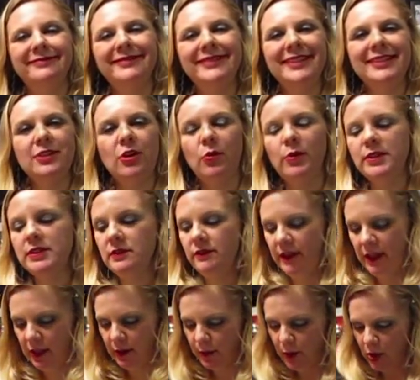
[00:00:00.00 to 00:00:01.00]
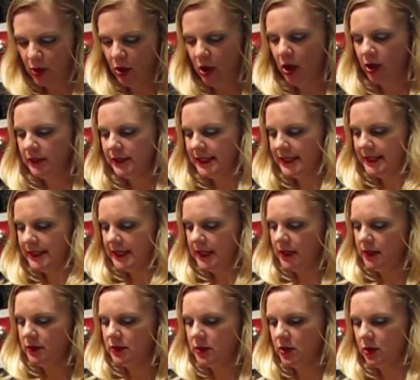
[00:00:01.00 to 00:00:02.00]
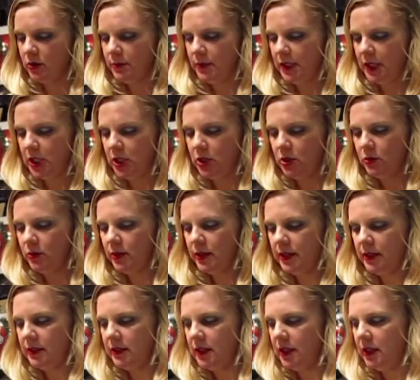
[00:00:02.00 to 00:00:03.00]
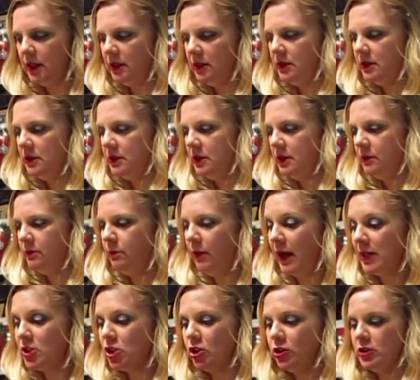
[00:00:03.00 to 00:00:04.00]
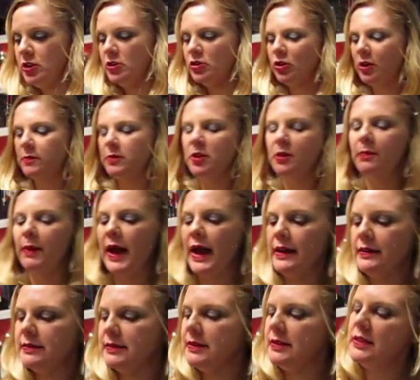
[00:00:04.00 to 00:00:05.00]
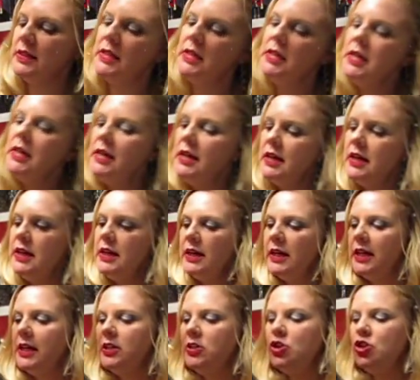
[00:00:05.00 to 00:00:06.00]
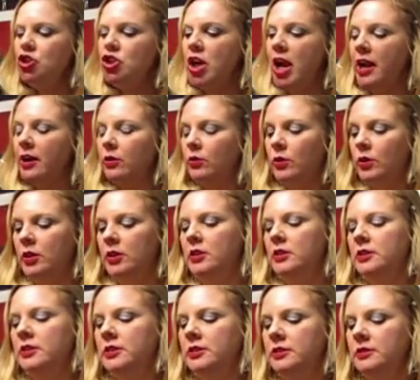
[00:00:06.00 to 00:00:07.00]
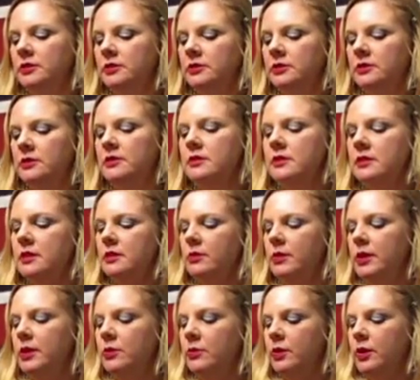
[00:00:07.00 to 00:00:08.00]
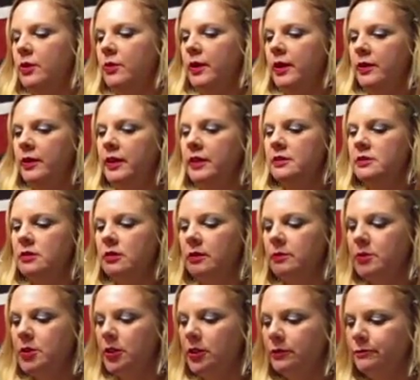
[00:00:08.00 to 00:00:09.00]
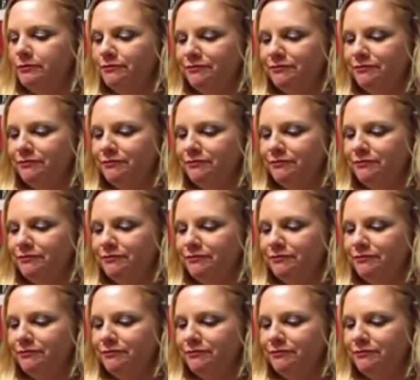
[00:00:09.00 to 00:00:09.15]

is always available. All details are below in the magical description box. In general, let's see what you Aquarians are up to.